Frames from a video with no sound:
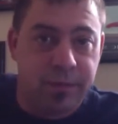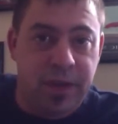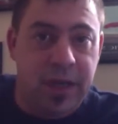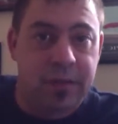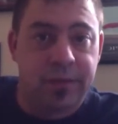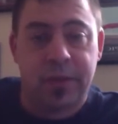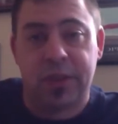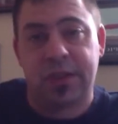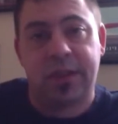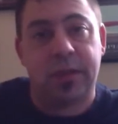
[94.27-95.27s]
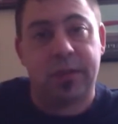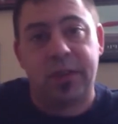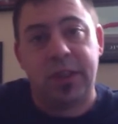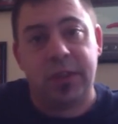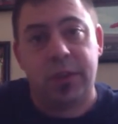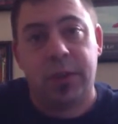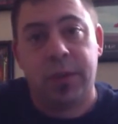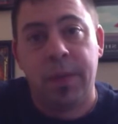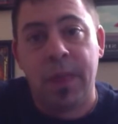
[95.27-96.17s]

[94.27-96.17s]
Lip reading: 5 or 6 ounce t-shirt.